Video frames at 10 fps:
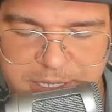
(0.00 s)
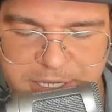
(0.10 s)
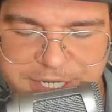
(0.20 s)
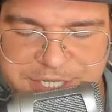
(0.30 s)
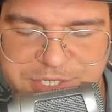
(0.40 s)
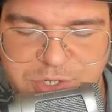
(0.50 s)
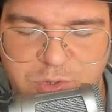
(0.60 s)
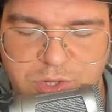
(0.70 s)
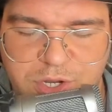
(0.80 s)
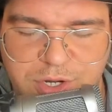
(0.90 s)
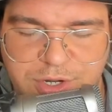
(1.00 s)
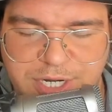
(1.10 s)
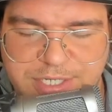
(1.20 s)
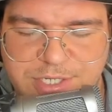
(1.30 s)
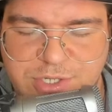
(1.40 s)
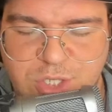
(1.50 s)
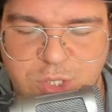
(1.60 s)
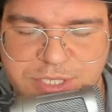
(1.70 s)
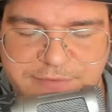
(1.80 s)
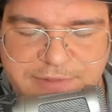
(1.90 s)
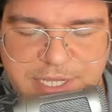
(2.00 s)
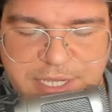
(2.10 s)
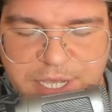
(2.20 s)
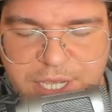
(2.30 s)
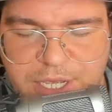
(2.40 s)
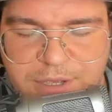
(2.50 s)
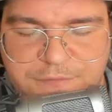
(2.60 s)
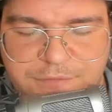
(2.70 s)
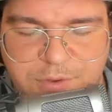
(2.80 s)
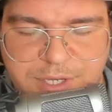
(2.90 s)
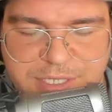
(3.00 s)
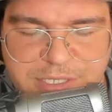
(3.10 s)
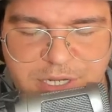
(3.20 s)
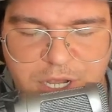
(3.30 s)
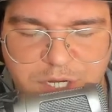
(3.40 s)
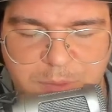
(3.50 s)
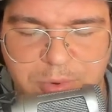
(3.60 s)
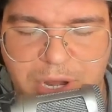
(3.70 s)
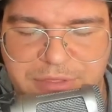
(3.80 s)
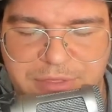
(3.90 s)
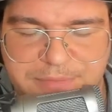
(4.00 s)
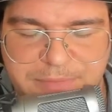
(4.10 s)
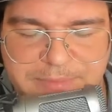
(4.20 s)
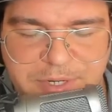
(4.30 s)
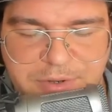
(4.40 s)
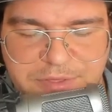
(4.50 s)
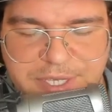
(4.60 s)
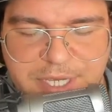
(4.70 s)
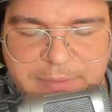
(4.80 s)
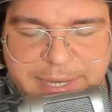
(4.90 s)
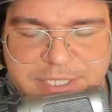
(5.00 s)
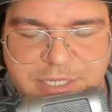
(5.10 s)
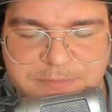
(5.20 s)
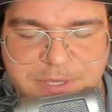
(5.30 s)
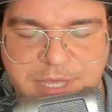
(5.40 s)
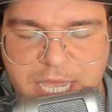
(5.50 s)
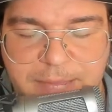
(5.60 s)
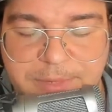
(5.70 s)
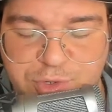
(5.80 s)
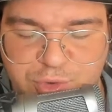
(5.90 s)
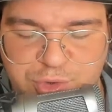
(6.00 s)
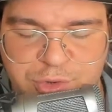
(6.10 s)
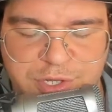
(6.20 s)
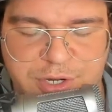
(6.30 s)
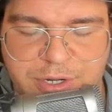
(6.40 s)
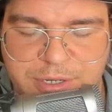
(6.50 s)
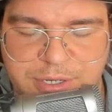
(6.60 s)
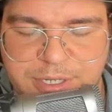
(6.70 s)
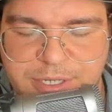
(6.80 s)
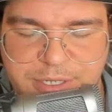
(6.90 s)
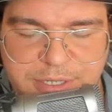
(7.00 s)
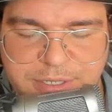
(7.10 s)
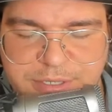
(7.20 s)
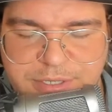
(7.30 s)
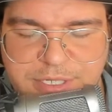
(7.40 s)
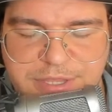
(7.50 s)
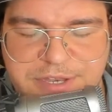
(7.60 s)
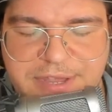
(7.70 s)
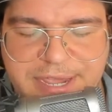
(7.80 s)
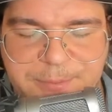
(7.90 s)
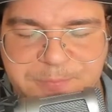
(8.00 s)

and it's no longer exclusively focused on your breath. Maybe you're thinking about something that happened earlier in the day,